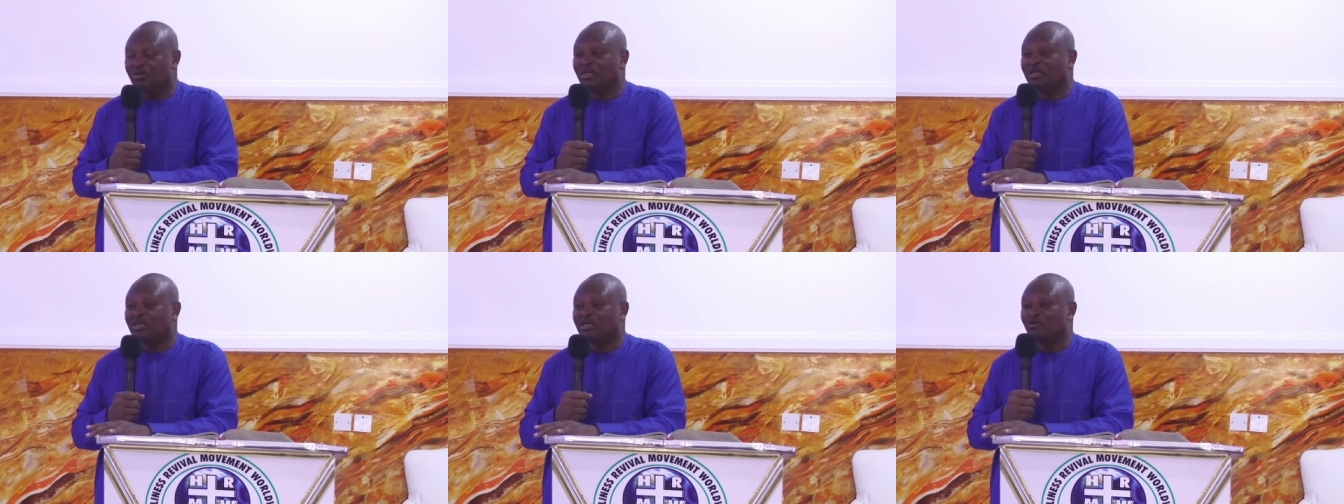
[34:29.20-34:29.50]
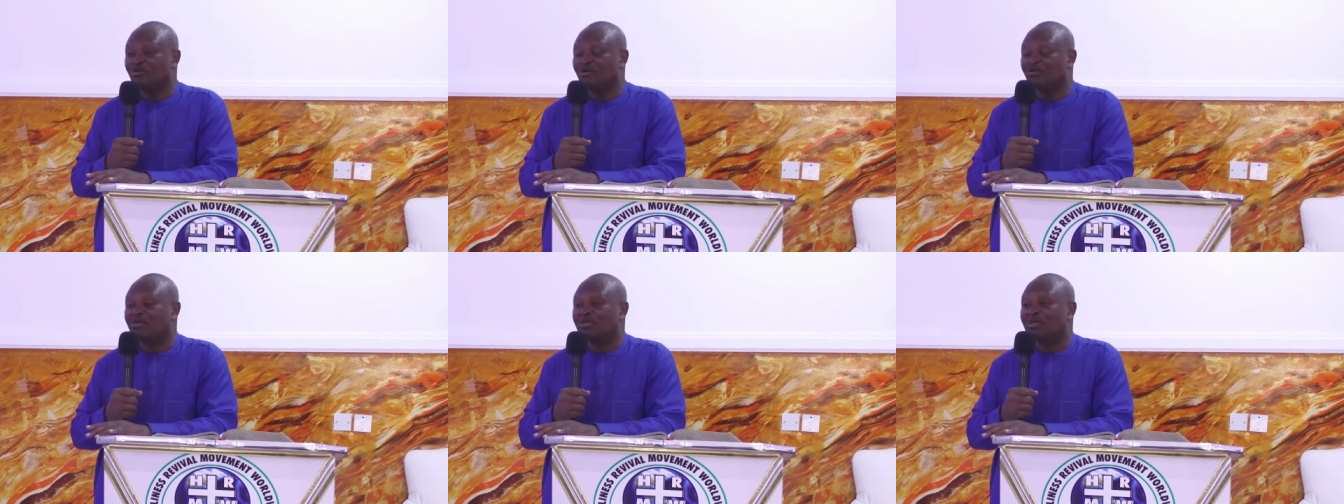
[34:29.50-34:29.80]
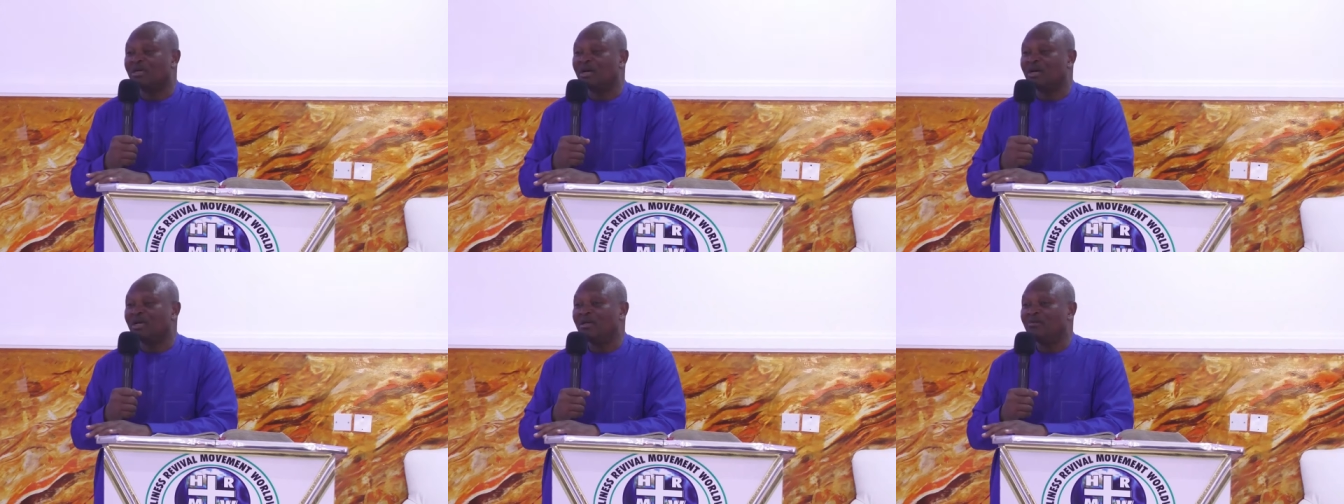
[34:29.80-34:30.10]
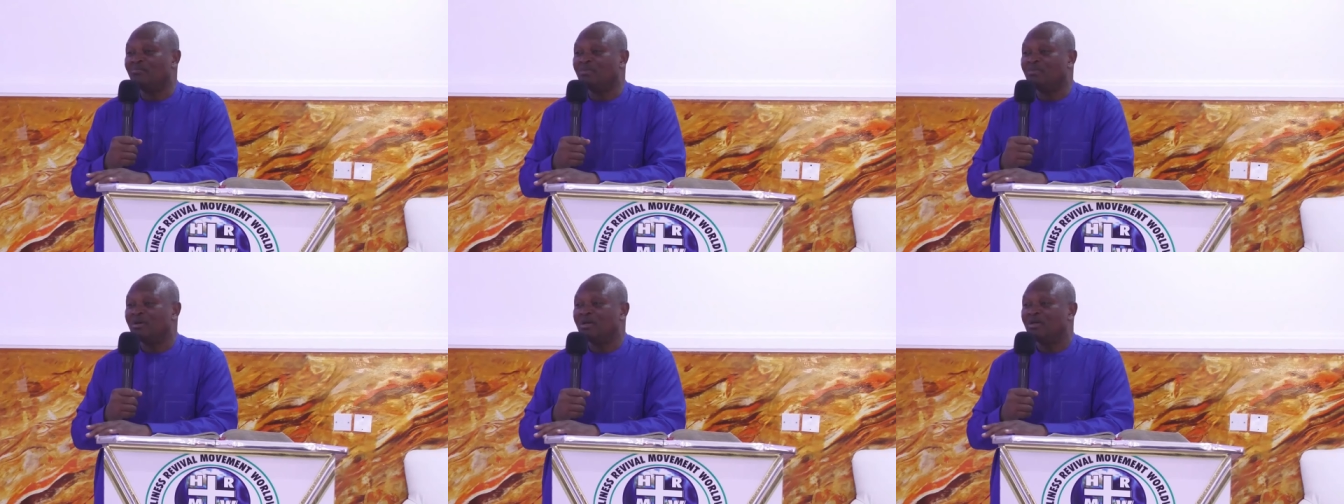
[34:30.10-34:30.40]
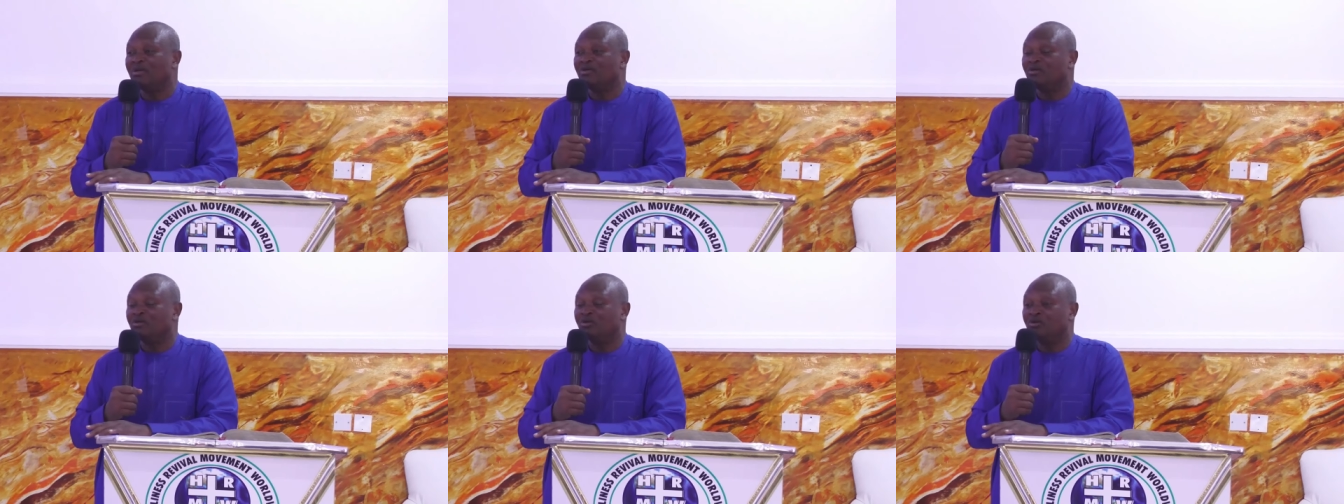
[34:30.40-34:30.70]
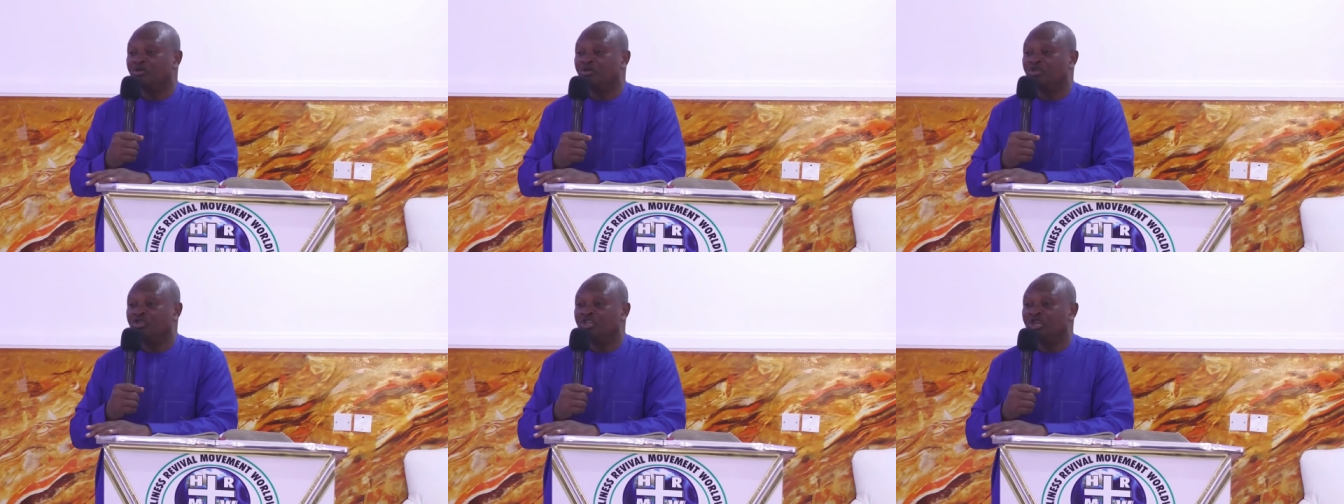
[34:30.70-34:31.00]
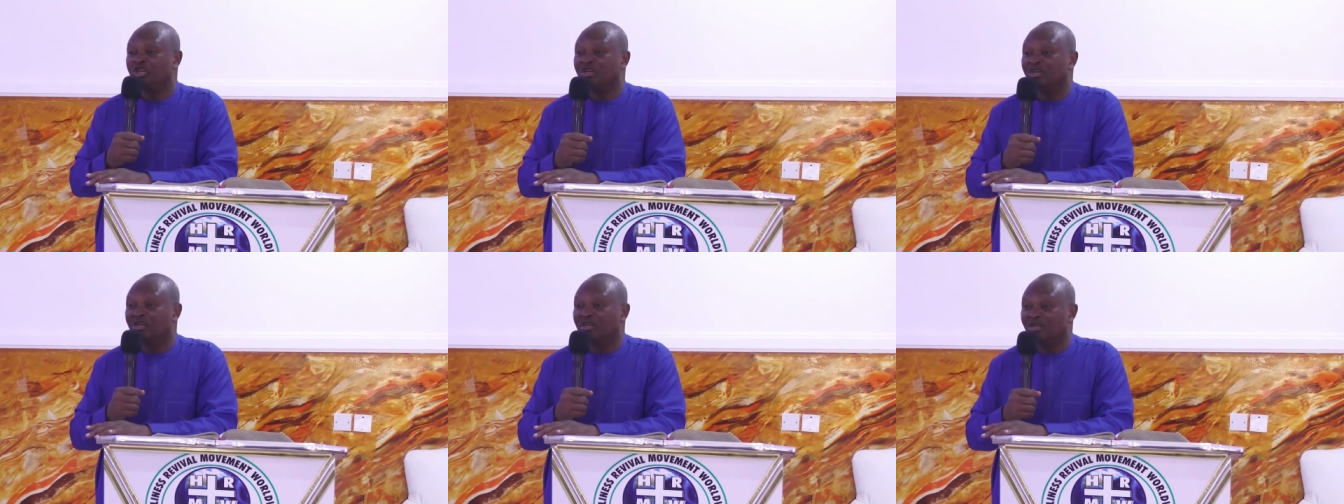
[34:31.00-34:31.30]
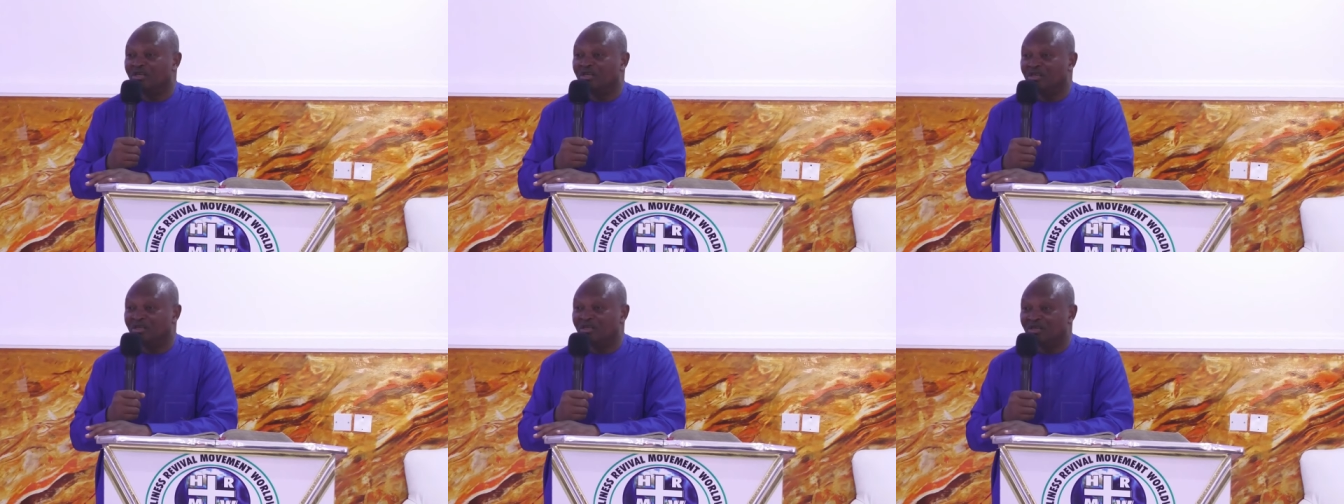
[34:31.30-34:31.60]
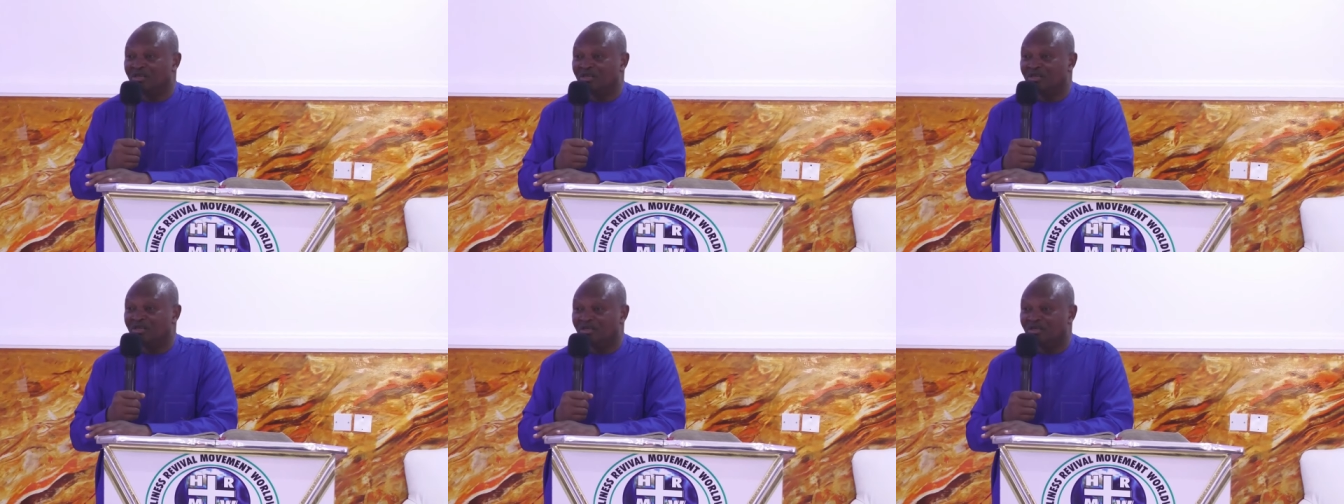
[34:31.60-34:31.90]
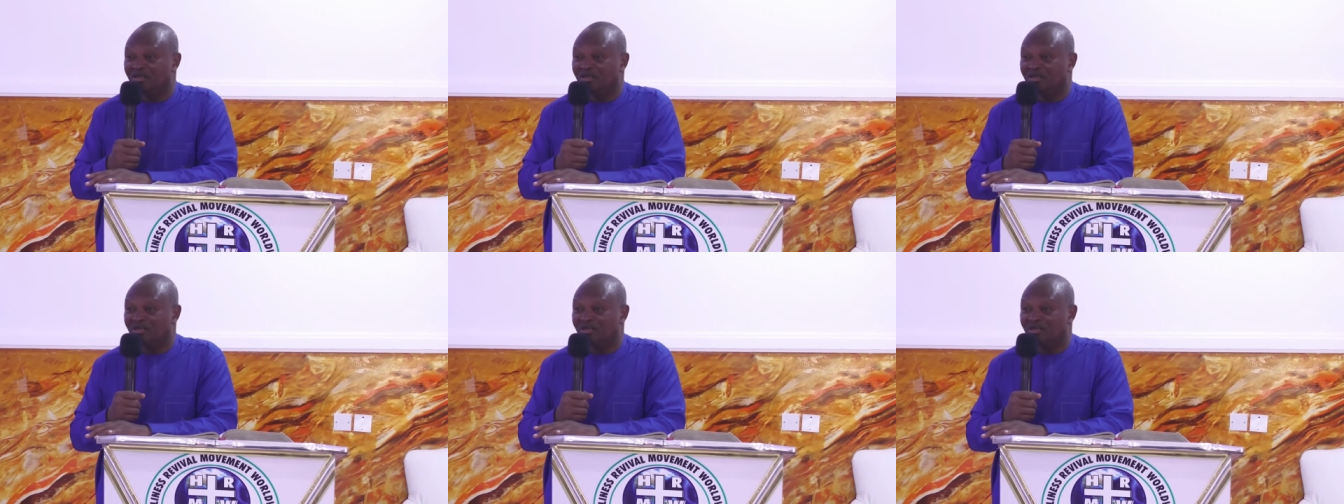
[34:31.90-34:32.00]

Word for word: you take your time to judge?